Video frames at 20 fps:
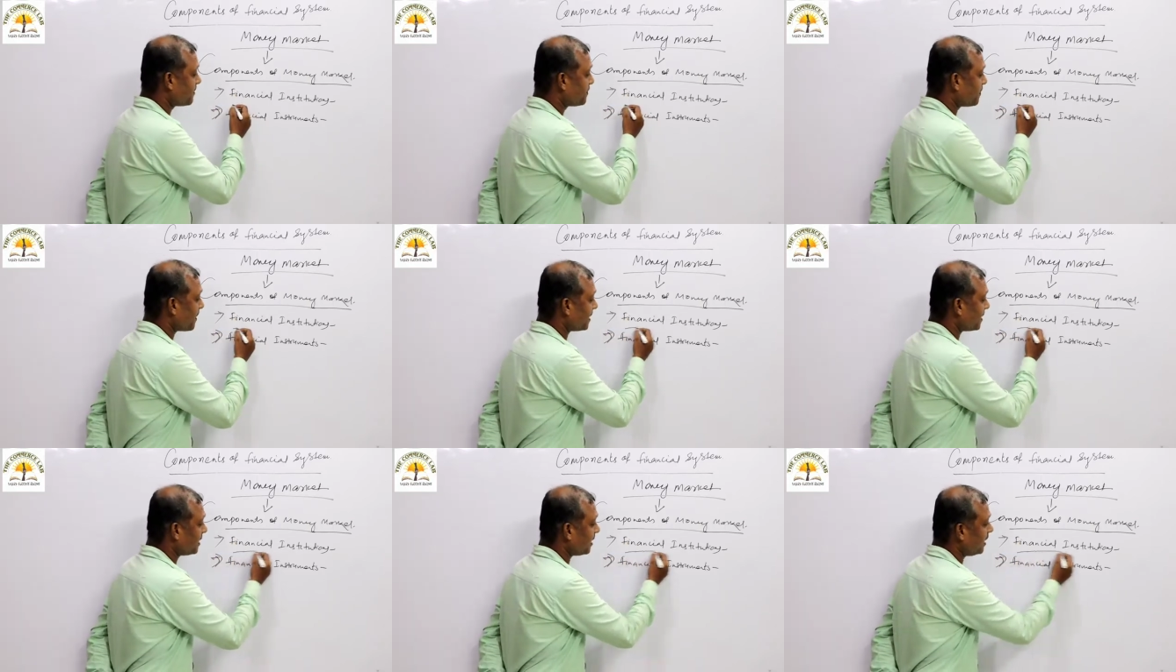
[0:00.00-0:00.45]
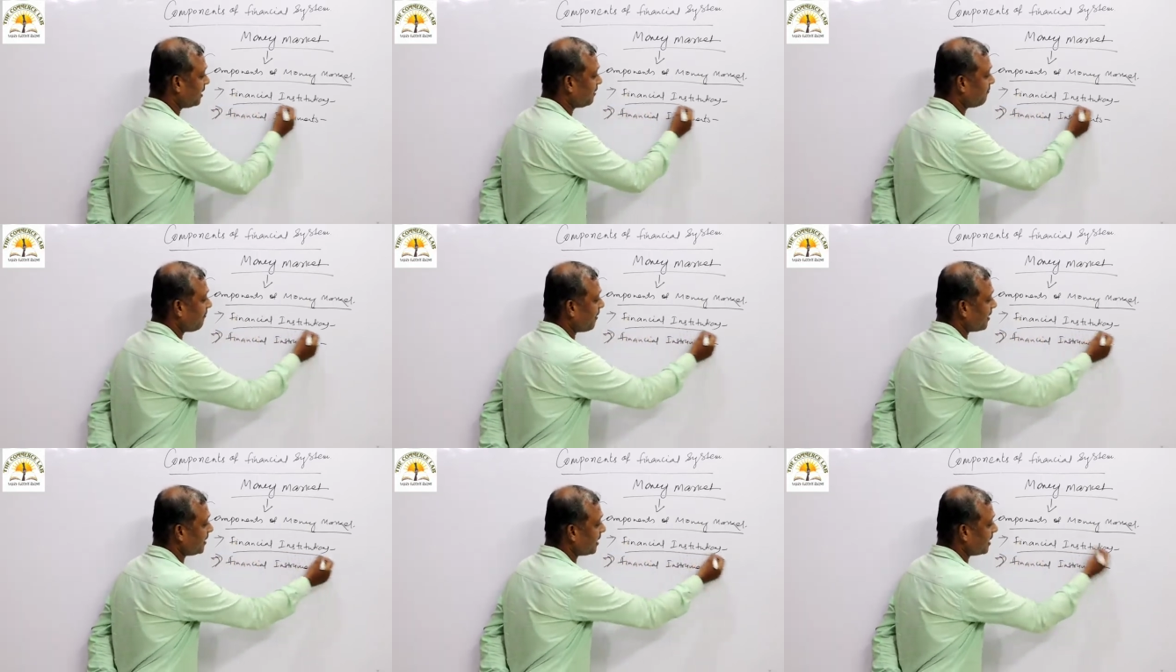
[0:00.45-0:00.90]

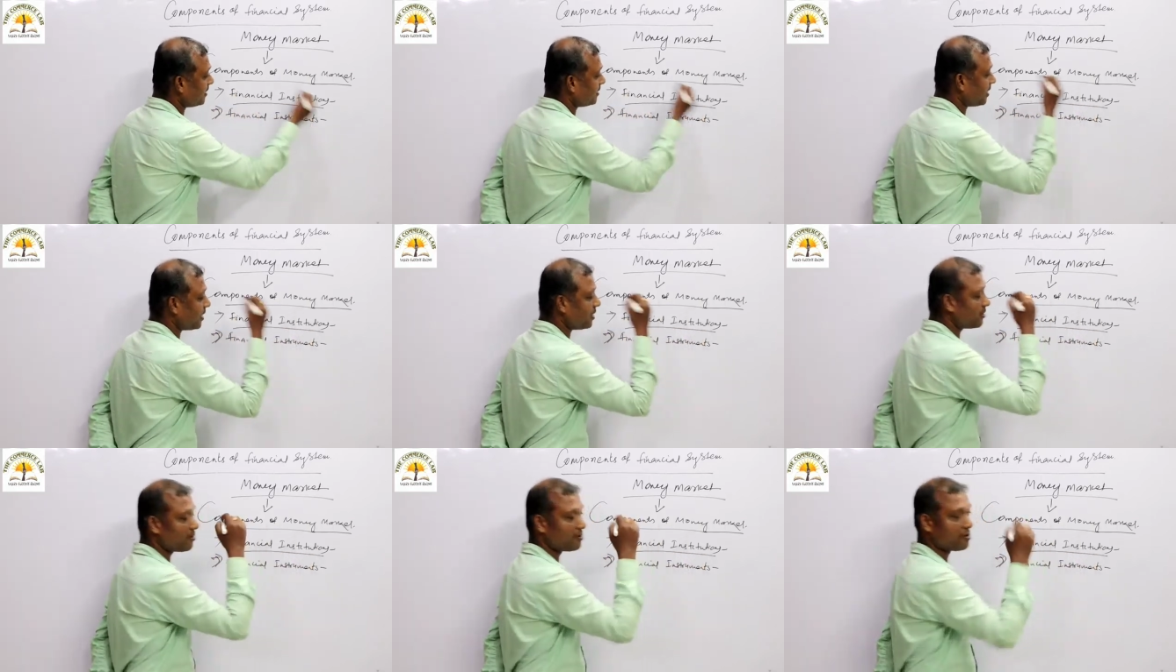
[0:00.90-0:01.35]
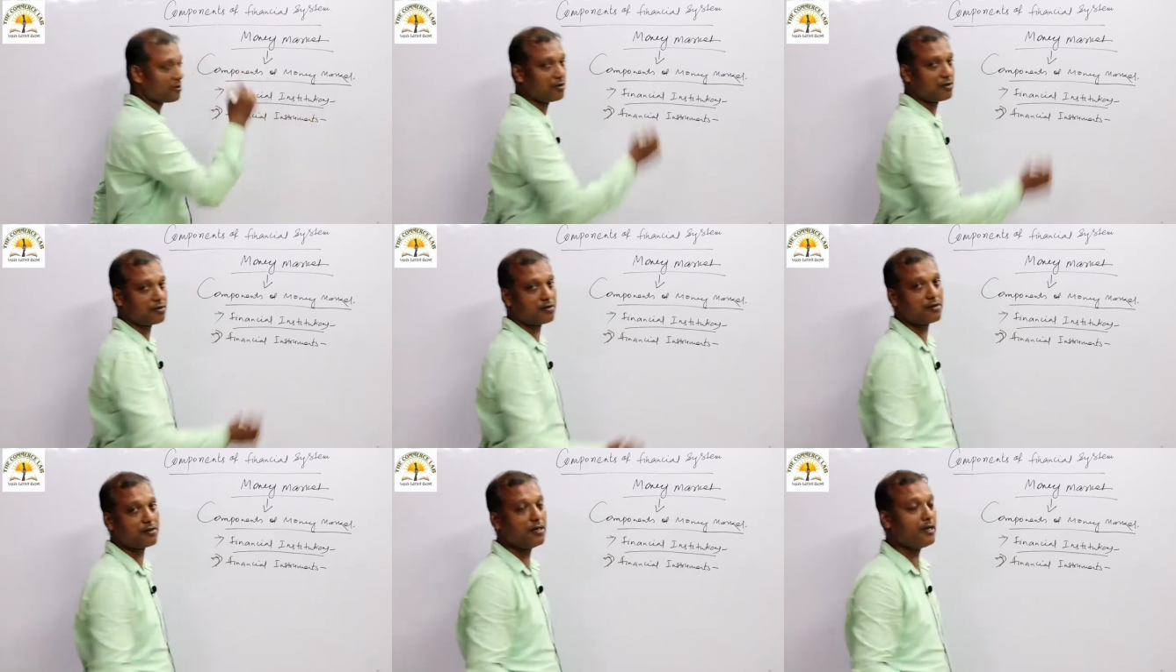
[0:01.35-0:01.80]
especially financial
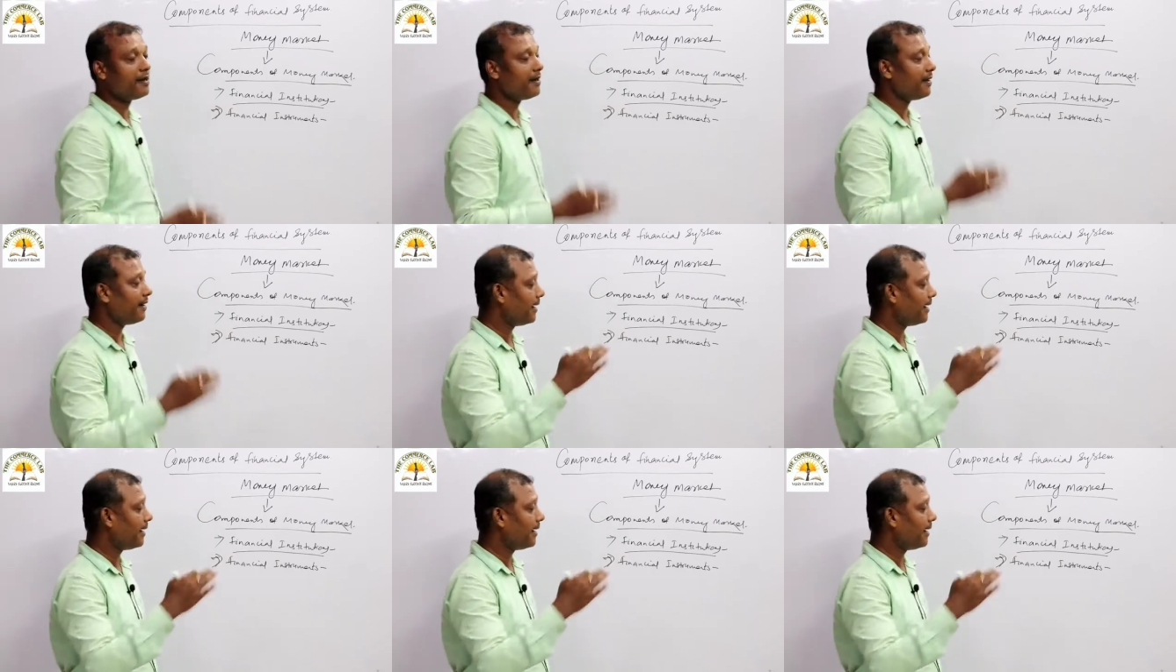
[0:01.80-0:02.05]
institutions,